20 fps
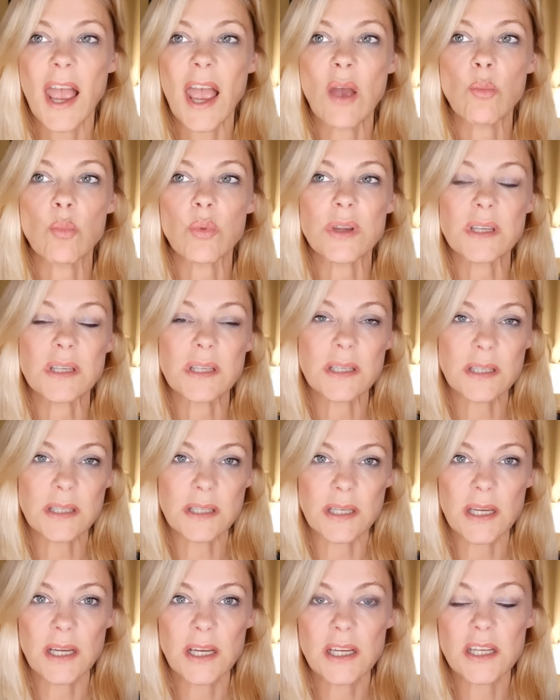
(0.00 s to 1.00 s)
and we
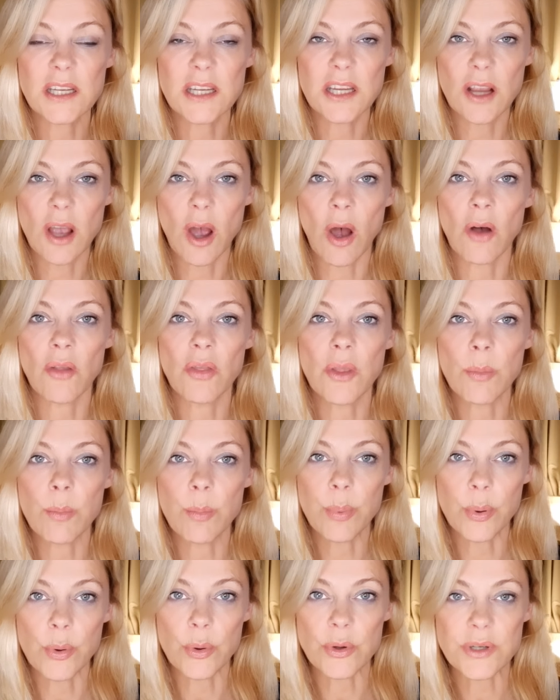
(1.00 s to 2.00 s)
seek the other
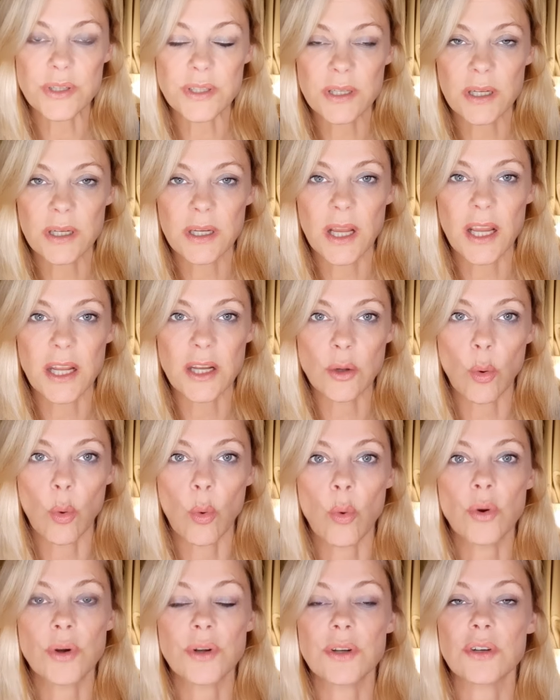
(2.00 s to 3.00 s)
person in
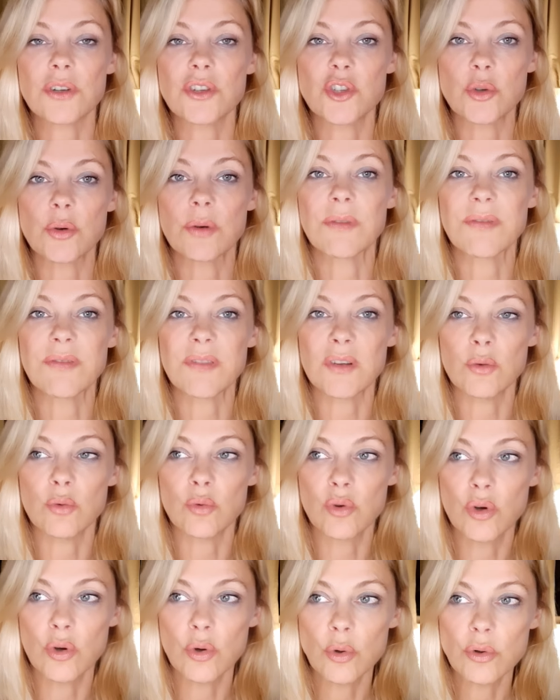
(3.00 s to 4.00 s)
order to feel
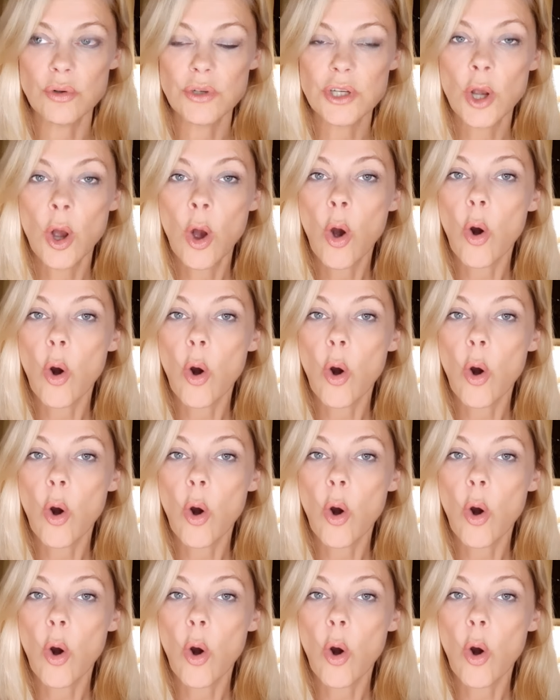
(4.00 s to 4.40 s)
good